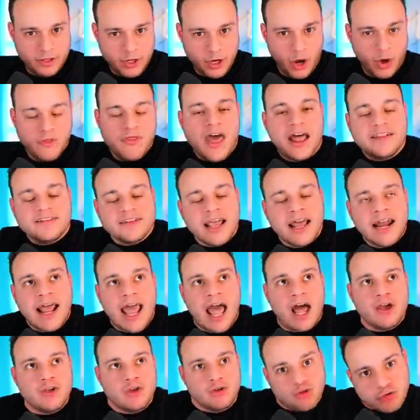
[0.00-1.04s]
You know, that's kind
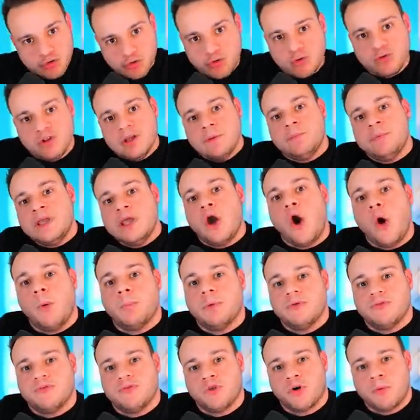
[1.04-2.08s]
of how you truly be
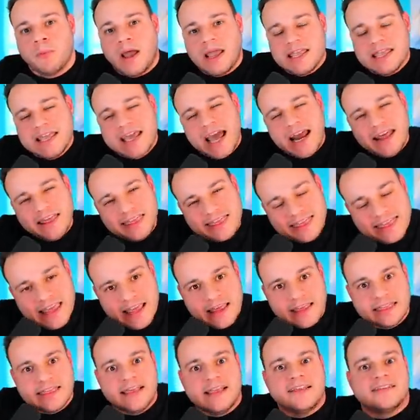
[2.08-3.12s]
open format. You got to
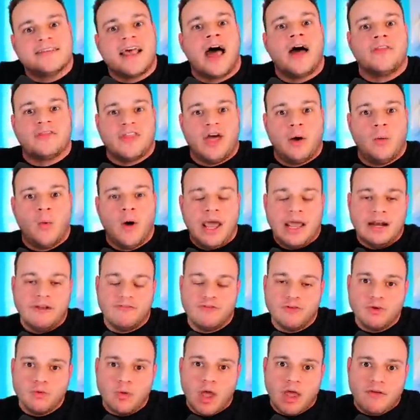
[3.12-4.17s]
think things out that way. And
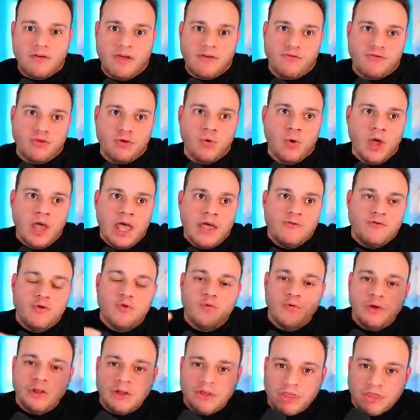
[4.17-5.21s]
if you if you if
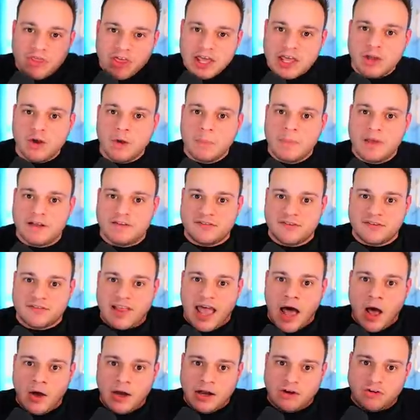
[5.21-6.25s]
you really think your mixes
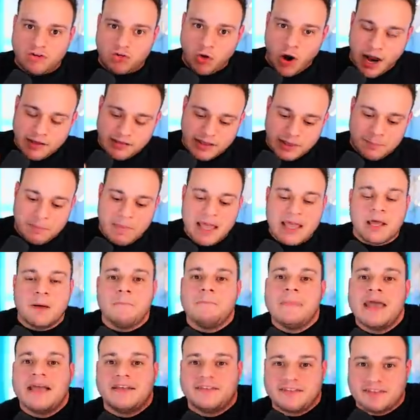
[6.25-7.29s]
out and try and like make
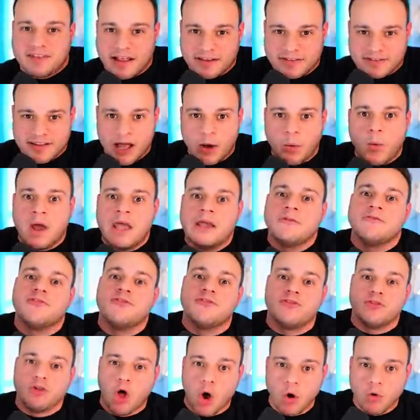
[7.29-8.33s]
them make sense that way and
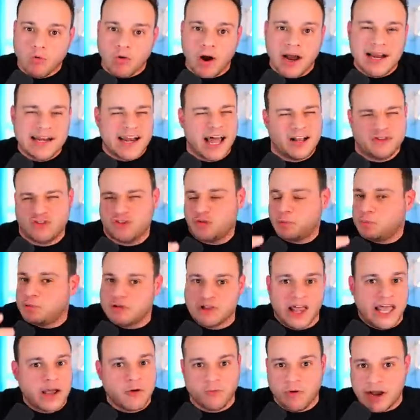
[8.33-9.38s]
flow right, not just
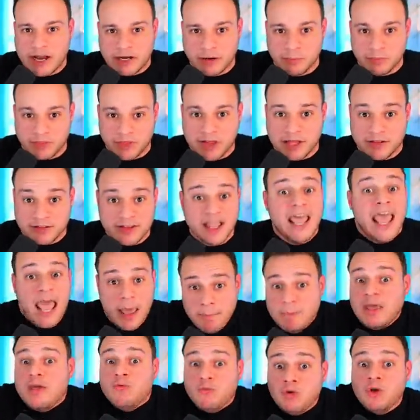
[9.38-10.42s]
play random things
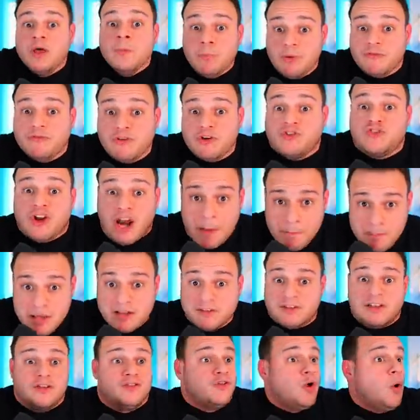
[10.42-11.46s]
and be really proficient at
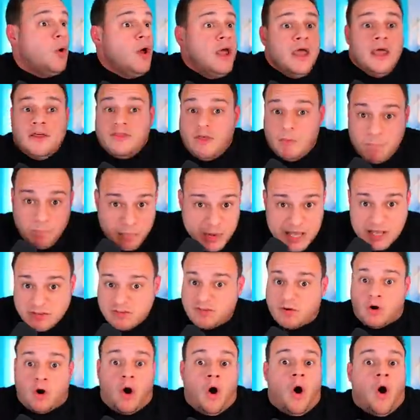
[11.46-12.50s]
mixing. So the
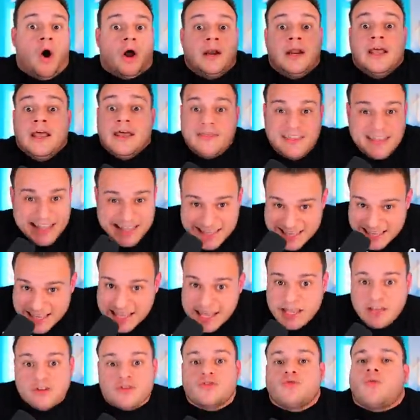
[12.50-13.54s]
beats are on, the
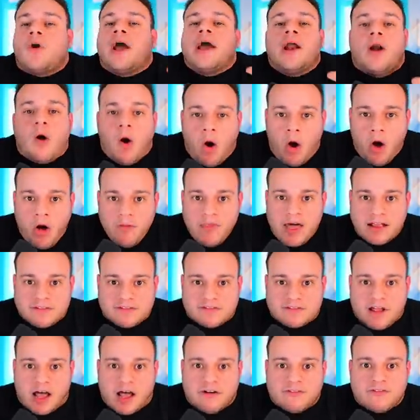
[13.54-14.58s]
key is right, all that
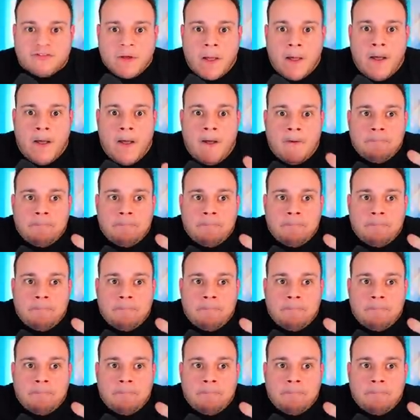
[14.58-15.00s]
stuff.